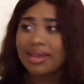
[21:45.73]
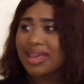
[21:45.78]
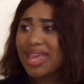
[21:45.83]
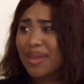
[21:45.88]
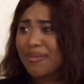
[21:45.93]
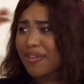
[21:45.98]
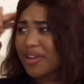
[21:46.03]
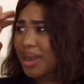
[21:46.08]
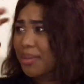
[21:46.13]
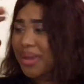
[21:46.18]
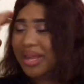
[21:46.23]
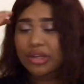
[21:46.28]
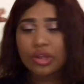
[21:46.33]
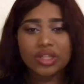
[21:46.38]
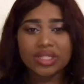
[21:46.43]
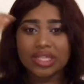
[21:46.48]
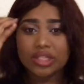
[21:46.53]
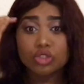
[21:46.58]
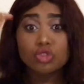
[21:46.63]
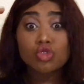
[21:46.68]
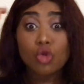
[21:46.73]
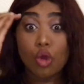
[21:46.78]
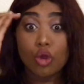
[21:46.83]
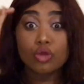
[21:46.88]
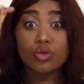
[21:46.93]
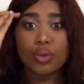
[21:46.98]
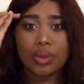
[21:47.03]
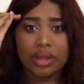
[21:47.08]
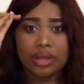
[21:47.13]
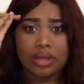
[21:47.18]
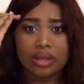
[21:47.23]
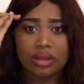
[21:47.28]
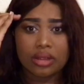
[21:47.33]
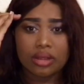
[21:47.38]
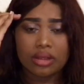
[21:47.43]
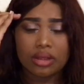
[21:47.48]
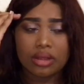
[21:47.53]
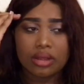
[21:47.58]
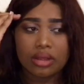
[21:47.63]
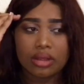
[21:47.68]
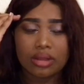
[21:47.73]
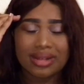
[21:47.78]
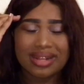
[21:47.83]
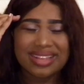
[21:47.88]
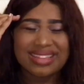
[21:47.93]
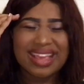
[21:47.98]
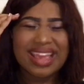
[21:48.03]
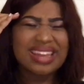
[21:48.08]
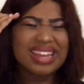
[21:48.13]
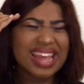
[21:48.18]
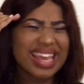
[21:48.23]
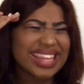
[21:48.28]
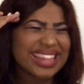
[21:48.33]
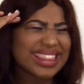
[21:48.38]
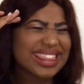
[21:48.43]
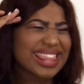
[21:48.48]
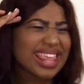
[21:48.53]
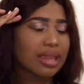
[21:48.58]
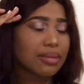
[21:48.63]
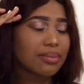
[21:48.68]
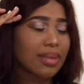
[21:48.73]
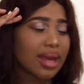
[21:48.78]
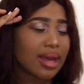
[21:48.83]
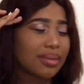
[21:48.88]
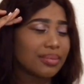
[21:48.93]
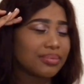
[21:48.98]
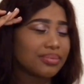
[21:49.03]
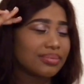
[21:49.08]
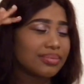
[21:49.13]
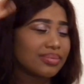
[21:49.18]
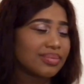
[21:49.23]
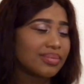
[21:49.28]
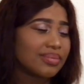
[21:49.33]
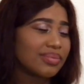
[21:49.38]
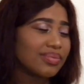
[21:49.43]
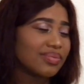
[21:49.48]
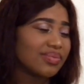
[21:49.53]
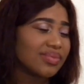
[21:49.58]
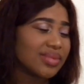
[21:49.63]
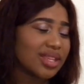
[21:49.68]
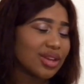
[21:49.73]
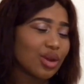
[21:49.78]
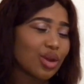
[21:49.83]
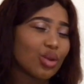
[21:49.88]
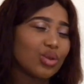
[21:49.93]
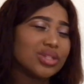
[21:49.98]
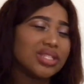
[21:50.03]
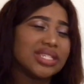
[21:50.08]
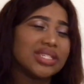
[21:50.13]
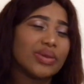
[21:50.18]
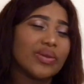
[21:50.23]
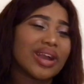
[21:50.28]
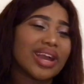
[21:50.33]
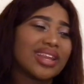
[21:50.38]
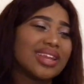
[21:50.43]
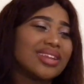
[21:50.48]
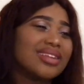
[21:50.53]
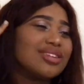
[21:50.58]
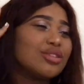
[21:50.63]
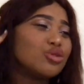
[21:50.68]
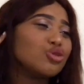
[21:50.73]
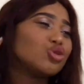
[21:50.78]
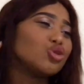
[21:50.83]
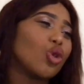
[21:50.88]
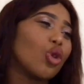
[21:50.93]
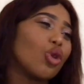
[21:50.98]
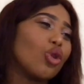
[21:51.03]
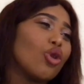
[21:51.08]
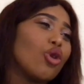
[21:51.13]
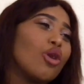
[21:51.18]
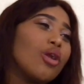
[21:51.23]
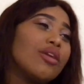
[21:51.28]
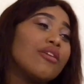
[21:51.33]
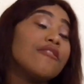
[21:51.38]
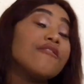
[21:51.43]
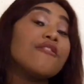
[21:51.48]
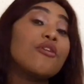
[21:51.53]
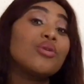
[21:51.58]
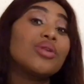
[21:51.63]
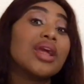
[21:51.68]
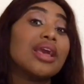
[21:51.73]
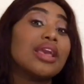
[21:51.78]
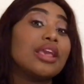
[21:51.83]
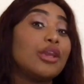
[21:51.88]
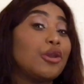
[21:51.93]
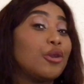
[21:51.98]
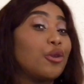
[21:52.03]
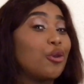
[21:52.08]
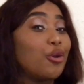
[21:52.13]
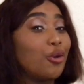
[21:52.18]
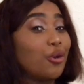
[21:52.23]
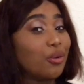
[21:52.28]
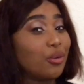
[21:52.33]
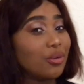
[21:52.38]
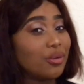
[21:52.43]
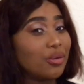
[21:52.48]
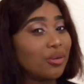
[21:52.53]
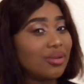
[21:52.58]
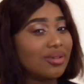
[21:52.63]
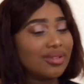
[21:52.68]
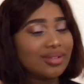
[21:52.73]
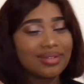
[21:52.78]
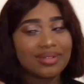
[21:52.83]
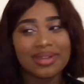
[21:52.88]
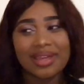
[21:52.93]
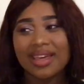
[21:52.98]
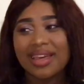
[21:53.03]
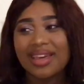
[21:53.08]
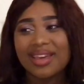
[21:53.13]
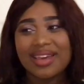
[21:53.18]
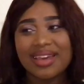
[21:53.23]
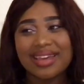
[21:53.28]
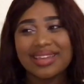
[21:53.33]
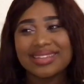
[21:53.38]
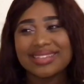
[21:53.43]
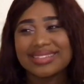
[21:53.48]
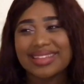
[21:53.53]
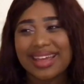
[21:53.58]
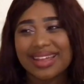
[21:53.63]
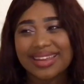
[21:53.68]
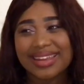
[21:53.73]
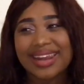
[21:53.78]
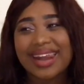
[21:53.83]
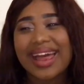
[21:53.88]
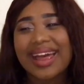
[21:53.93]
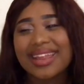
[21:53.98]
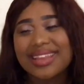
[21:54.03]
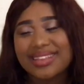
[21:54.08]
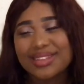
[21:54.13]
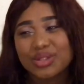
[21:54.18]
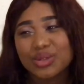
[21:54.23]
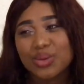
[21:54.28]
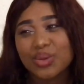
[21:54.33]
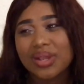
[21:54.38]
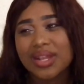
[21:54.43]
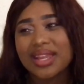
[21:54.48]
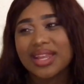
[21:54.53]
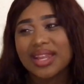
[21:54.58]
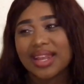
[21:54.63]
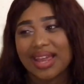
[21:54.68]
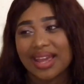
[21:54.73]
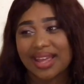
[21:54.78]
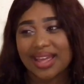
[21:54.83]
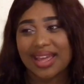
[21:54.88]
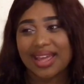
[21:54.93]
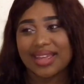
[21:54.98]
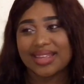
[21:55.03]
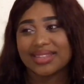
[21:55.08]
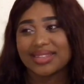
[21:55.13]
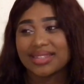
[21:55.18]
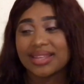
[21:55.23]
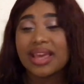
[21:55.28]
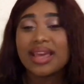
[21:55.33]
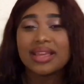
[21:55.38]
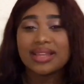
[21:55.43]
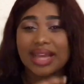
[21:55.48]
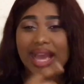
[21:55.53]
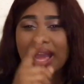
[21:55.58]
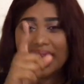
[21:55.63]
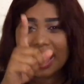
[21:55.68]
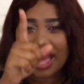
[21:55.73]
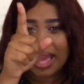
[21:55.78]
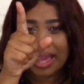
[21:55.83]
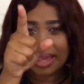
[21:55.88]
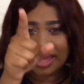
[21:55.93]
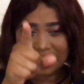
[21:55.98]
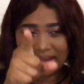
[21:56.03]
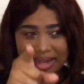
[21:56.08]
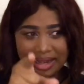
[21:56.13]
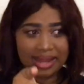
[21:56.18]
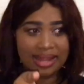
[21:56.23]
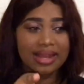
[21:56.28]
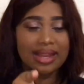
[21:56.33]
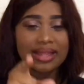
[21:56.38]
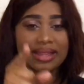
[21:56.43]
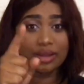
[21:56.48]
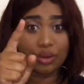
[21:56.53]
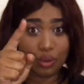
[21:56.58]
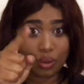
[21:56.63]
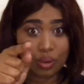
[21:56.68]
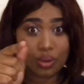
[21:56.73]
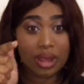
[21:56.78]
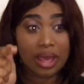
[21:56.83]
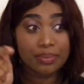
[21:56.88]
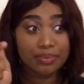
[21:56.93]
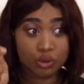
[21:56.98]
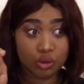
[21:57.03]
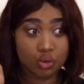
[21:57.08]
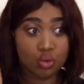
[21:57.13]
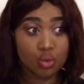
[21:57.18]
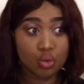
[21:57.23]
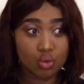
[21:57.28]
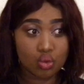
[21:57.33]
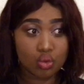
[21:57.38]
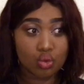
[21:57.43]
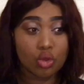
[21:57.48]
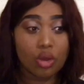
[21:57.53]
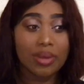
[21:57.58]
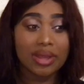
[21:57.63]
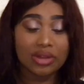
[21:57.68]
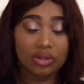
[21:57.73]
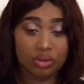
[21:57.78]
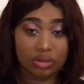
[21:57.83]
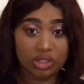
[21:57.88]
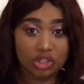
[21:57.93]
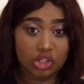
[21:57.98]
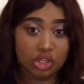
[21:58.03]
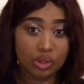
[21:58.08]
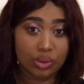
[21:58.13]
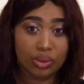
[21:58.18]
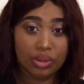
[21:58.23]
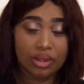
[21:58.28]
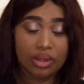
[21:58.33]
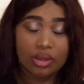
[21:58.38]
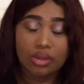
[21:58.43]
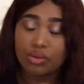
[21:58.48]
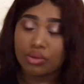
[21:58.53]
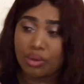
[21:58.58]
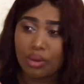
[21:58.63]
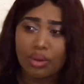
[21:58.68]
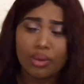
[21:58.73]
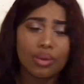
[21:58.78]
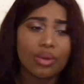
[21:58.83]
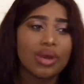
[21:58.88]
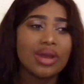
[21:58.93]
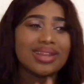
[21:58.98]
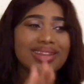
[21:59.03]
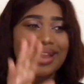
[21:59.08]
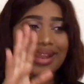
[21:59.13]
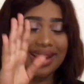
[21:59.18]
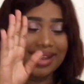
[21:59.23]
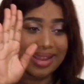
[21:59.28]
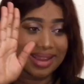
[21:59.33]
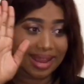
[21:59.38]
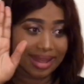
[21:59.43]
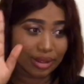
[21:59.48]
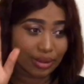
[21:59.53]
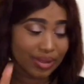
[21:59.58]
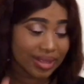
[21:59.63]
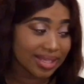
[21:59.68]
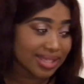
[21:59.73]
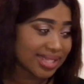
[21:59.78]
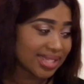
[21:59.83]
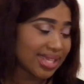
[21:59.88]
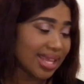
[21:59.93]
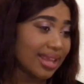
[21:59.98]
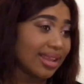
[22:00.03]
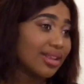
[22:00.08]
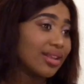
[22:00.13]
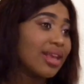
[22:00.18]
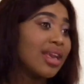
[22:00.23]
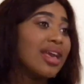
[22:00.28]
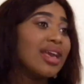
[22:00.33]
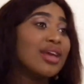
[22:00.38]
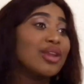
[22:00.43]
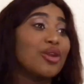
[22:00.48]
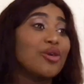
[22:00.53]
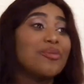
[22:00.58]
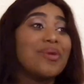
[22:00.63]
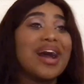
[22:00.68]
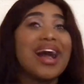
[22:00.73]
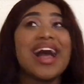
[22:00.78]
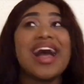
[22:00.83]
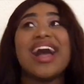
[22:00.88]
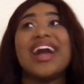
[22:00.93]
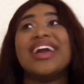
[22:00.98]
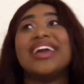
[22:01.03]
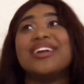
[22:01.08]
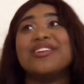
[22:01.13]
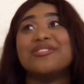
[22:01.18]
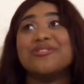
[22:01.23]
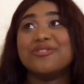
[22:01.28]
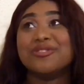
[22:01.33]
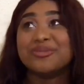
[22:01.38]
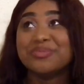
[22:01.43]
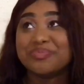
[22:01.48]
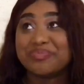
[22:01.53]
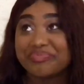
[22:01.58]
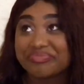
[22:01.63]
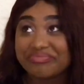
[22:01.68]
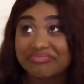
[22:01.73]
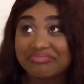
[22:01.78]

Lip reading: and causes him wondering. In a thing, but Roger ran in his own phone. I echo that Alice will lead like guys. Now I ain't leading walk up soup, go and Roger. No, I hear Vixen. Rabbio